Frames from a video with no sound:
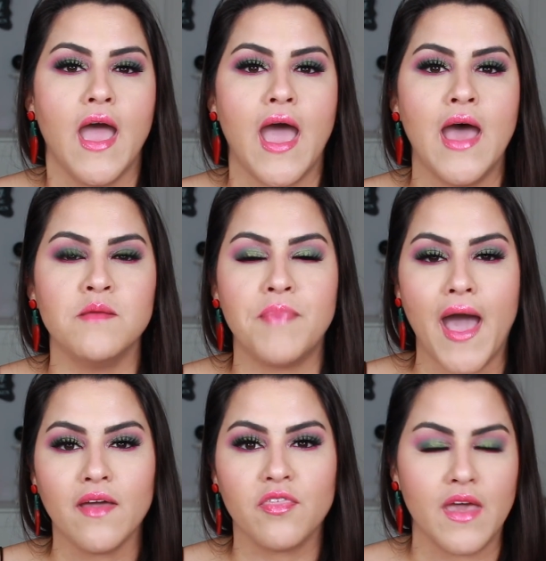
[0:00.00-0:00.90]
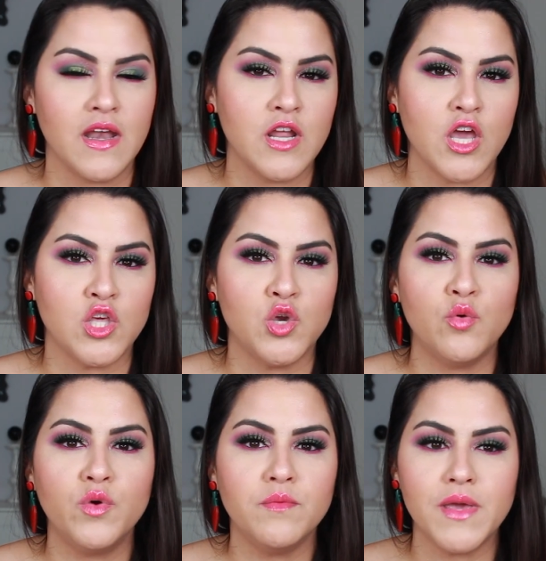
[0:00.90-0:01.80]
And back then,
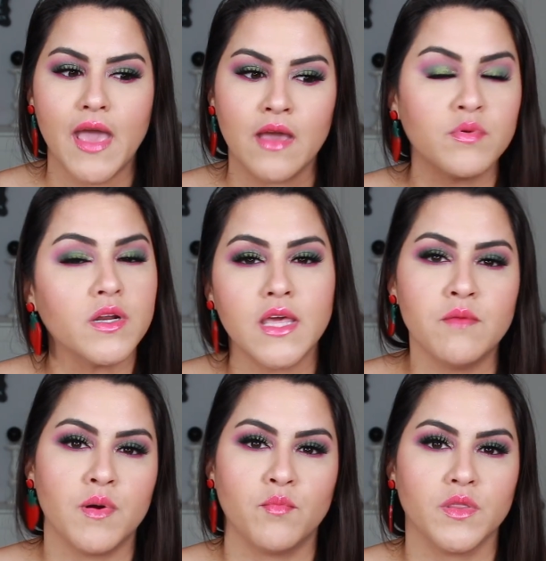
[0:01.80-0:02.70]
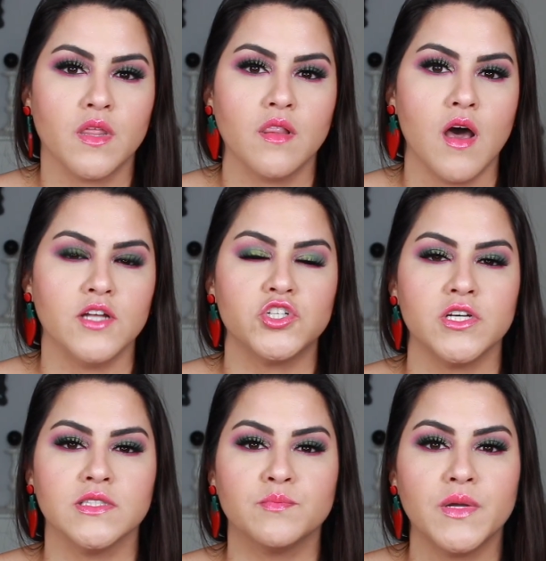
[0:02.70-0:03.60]
you would be able to keep up with the
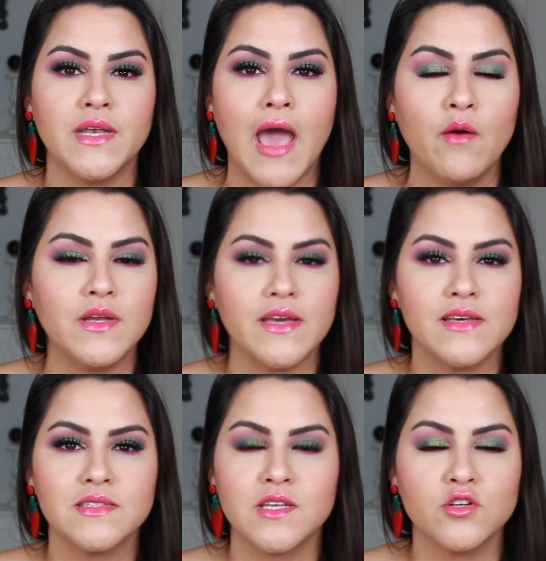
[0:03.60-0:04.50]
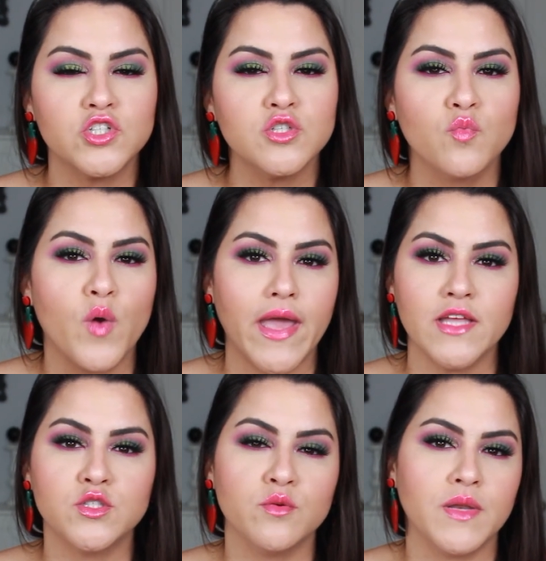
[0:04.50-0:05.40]
launches. But nowadays, there's just
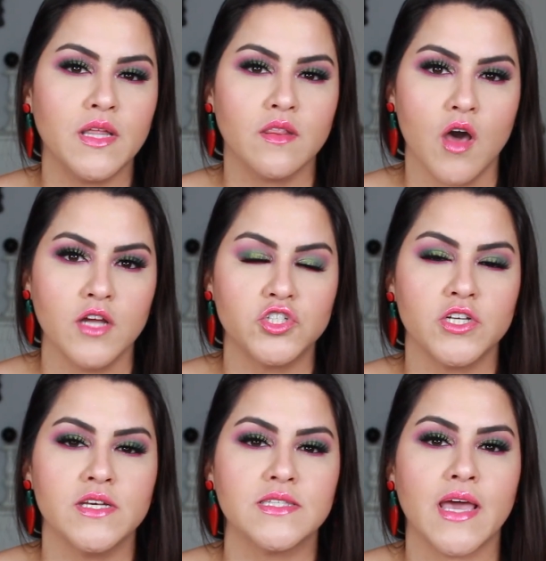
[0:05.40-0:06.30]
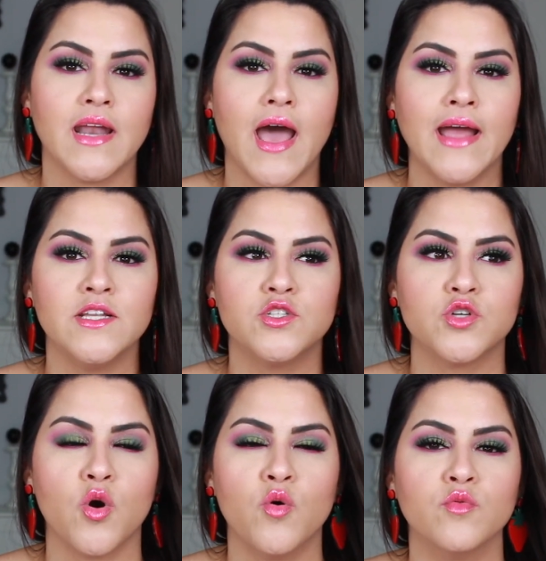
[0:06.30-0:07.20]
way too many launches, and I
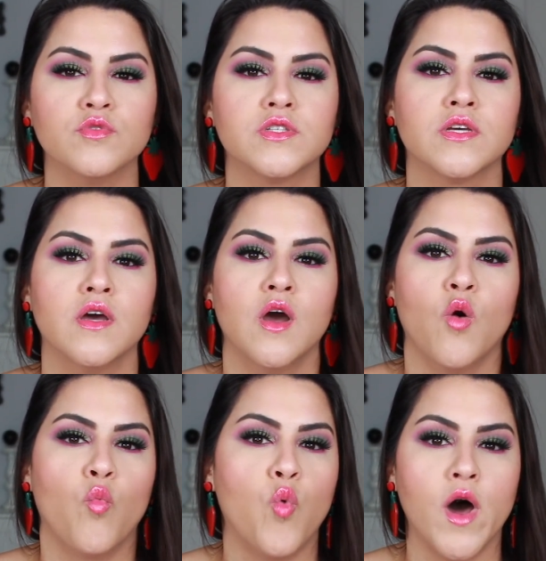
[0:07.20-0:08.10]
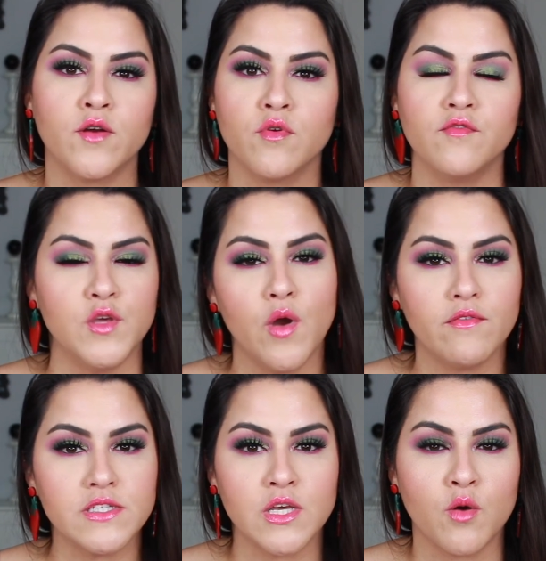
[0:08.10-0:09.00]
don't want to review
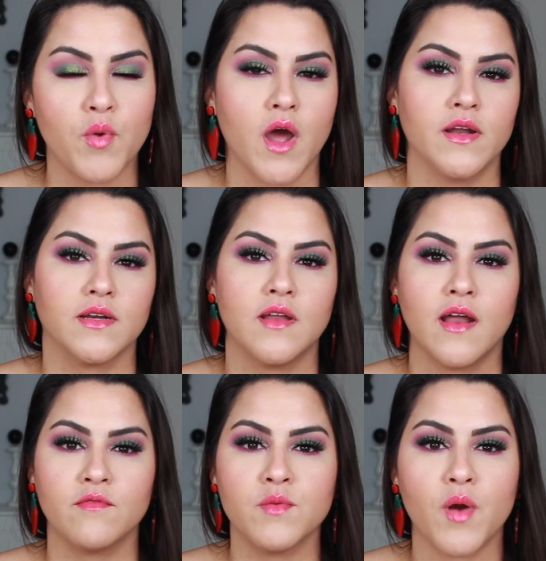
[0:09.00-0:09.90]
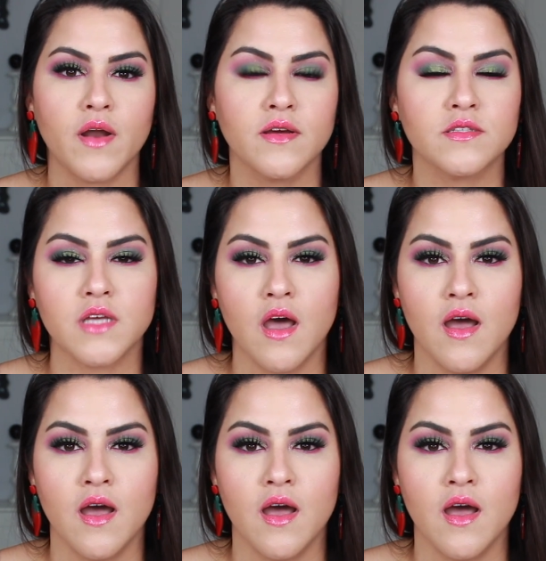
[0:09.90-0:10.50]
every single product. Not every product